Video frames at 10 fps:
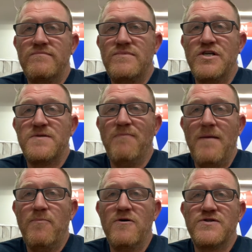Just my
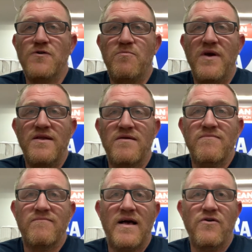personal
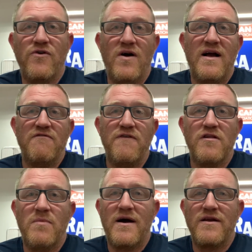opinion. I don't know how I feel
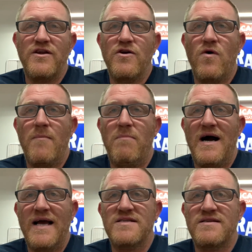about it. You know, I'm
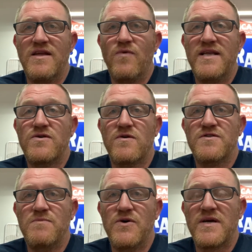biased anyway towards
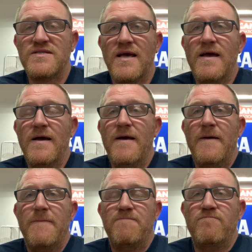Buicks,
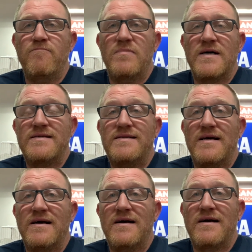but
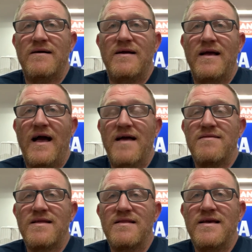I
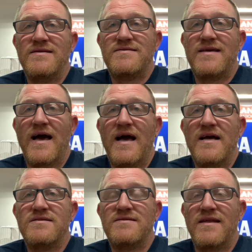think these
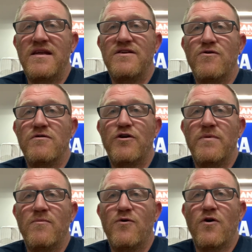guys, they need to do a little
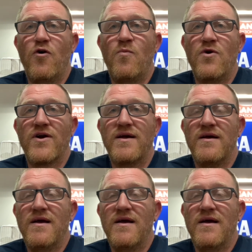bit more homework,